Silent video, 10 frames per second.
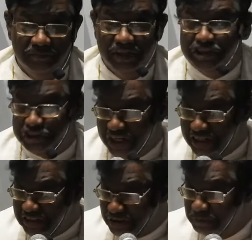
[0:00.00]
It
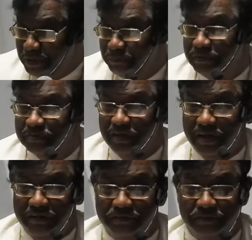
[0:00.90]
changes people's
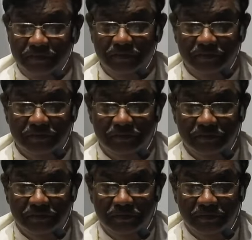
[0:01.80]
life.
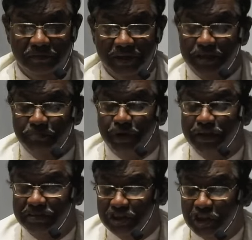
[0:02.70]
It
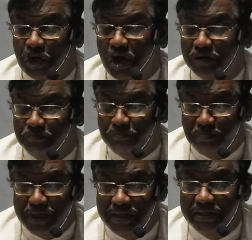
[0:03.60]
brings God
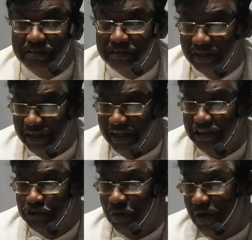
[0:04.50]
peace
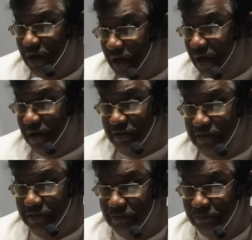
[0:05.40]
into our
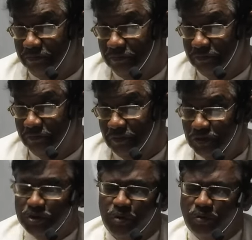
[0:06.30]
heart.
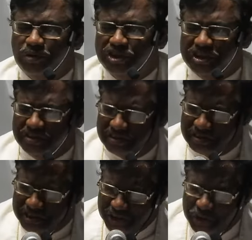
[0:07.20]
So
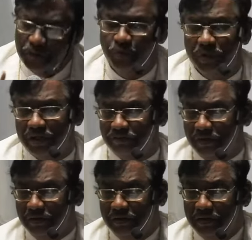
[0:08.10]
Jesus knew very
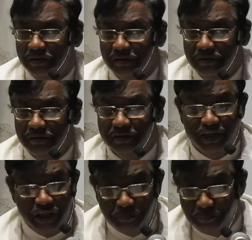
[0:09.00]
well the
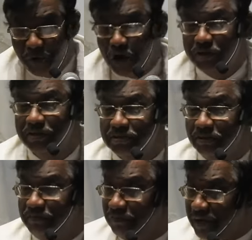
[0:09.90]
importance
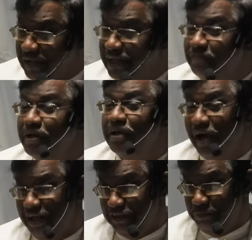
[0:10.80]
of forgiving
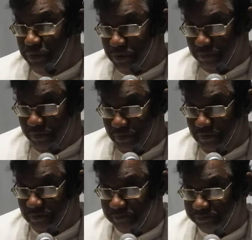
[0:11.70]
other people.